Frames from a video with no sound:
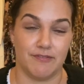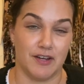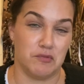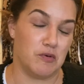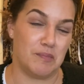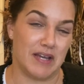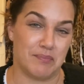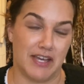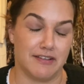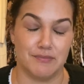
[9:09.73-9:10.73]
I wore
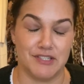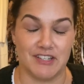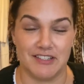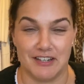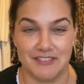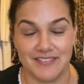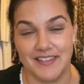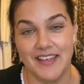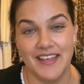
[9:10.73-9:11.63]
backpacks, which I don't,